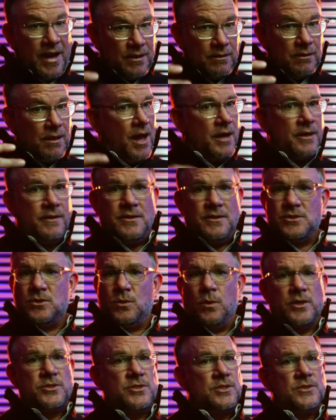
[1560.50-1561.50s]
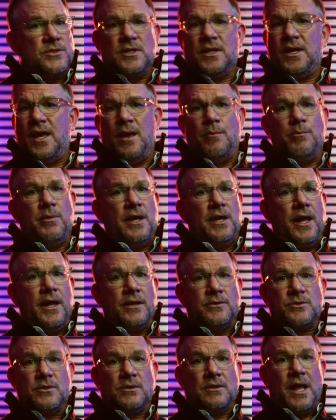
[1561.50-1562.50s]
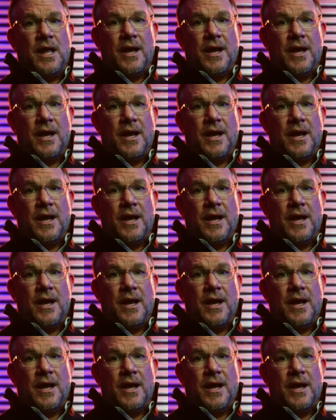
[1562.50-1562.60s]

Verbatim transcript: got a lot of these questions that can't be answered,